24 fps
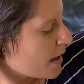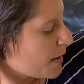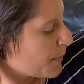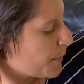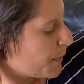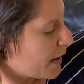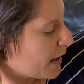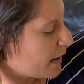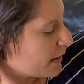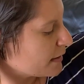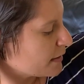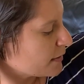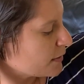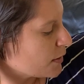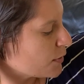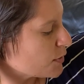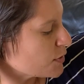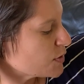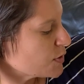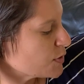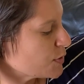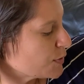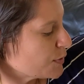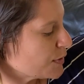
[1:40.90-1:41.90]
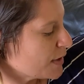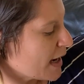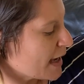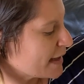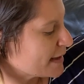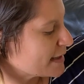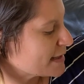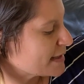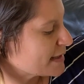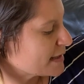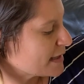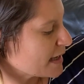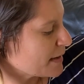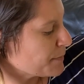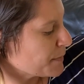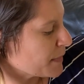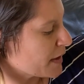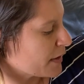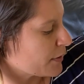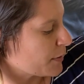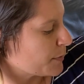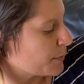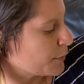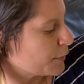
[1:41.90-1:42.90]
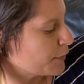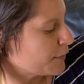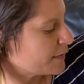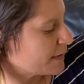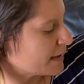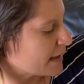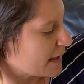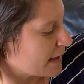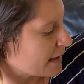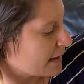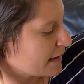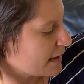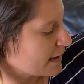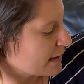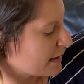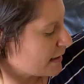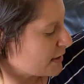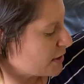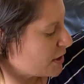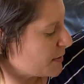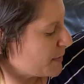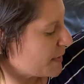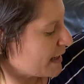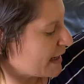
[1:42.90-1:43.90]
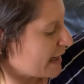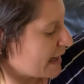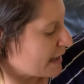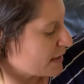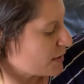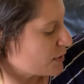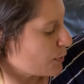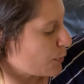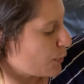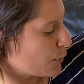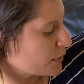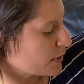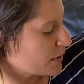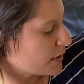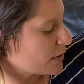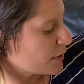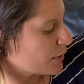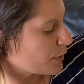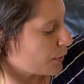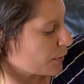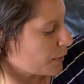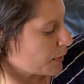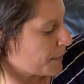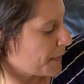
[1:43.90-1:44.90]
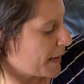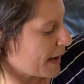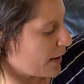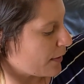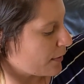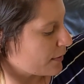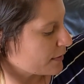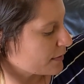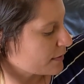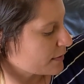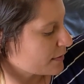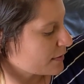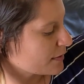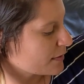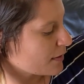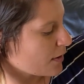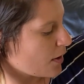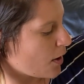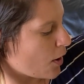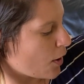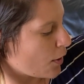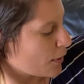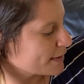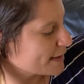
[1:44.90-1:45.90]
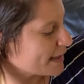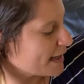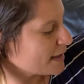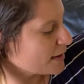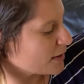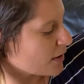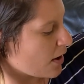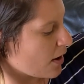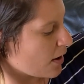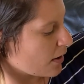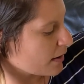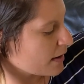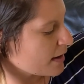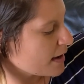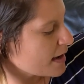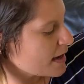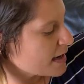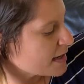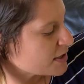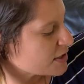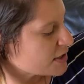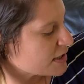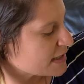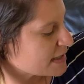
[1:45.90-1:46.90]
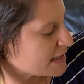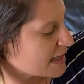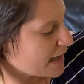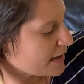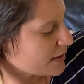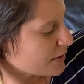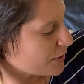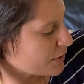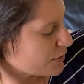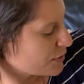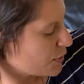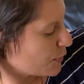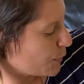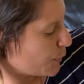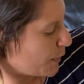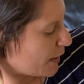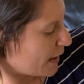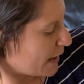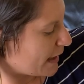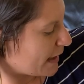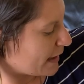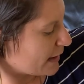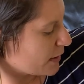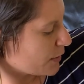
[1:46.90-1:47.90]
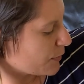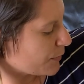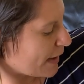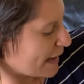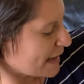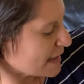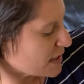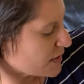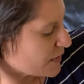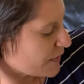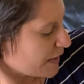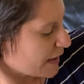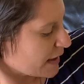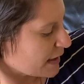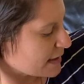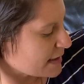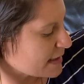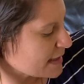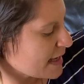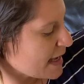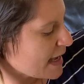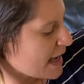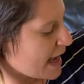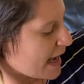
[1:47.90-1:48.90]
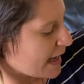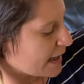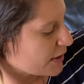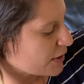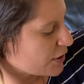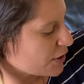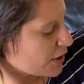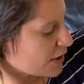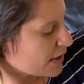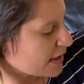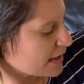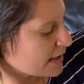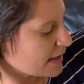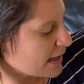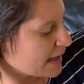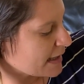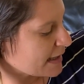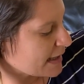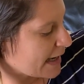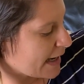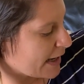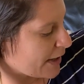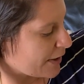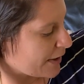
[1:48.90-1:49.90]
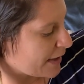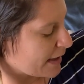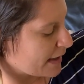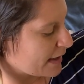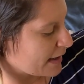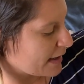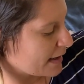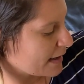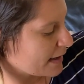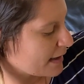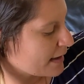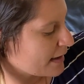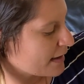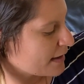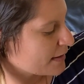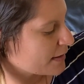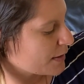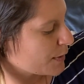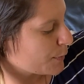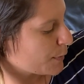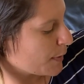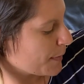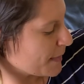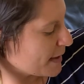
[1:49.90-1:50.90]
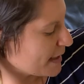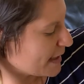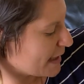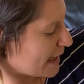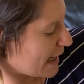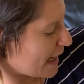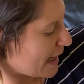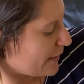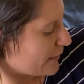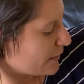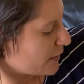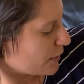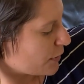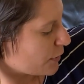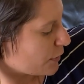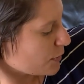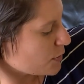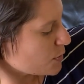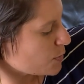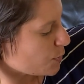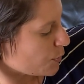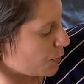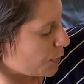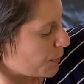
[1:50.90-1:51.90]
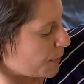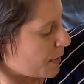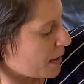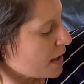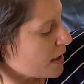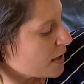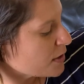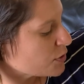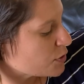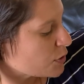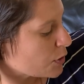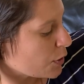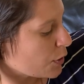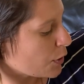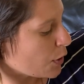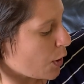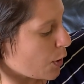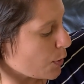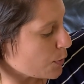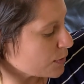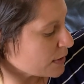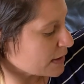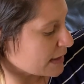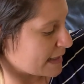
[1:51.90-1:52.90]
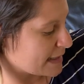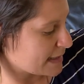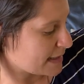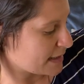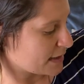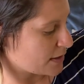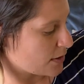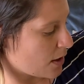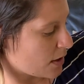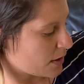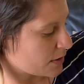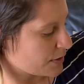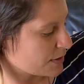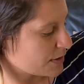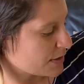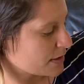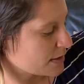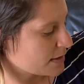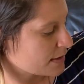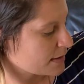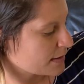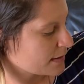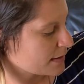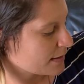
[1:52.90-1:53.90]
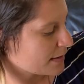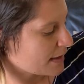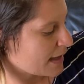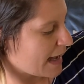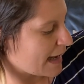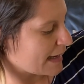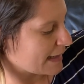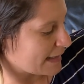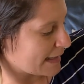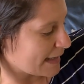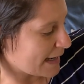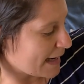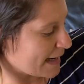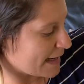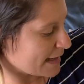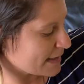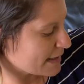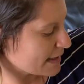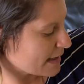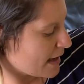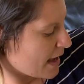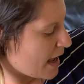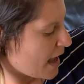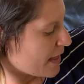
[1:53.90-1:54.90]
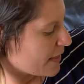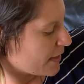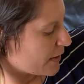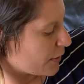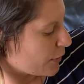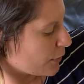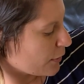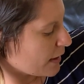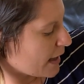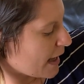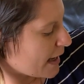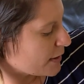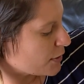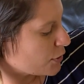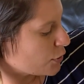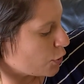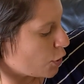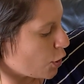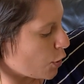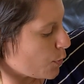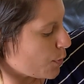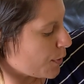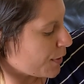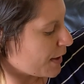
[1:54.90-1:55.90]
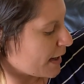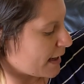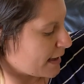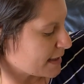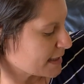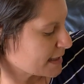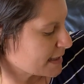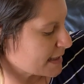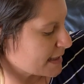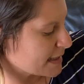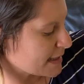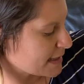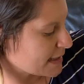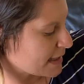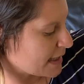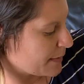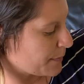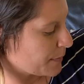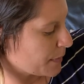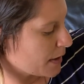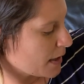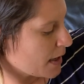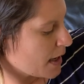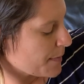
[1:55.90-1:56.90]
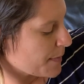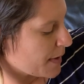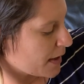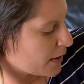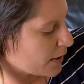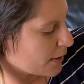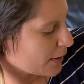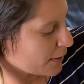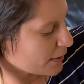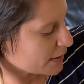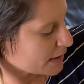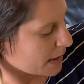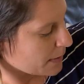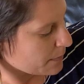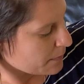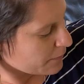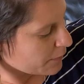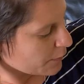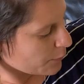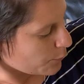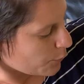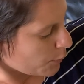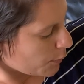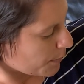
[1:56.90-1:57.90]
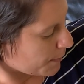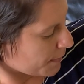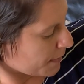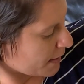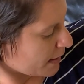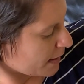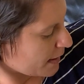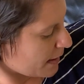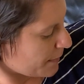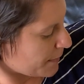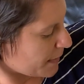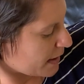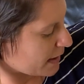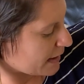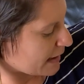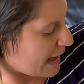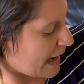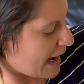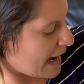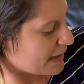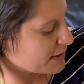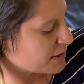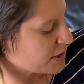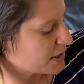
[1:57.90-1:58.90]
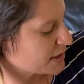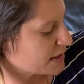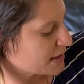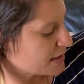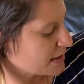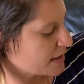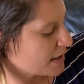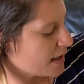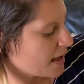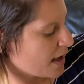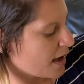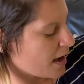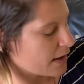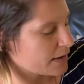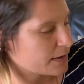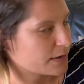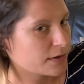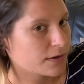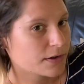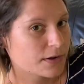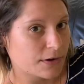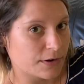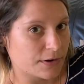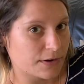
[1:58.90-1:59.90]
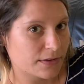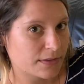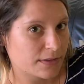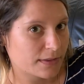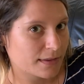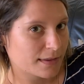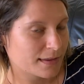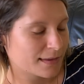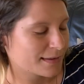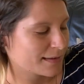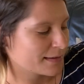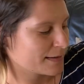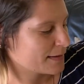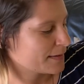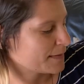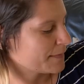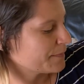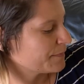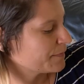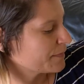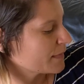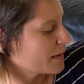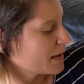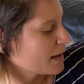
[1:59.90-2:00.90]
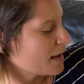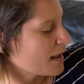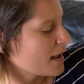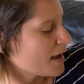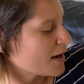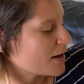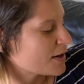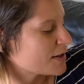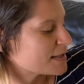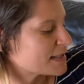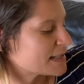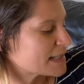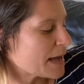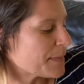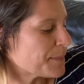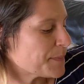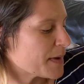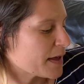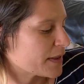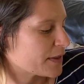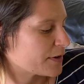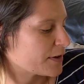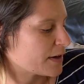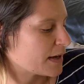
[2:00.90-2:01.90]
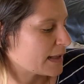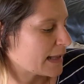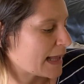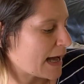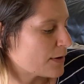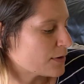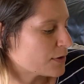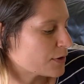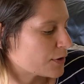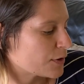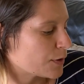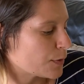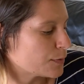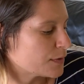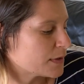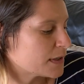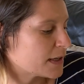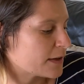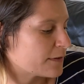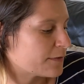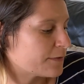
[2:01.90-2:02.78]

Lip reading: But no sooner had the stepmother moved in than she began to order the girl about. All day long, she set her to weeding the rice fields and cooking and carrying. The woman gave the girl's room to her own lazy daughters. At night, the girl had nowhere else to sleep, but curled up for warmth among the ashes on the hearth. Her stepmother allowed her only a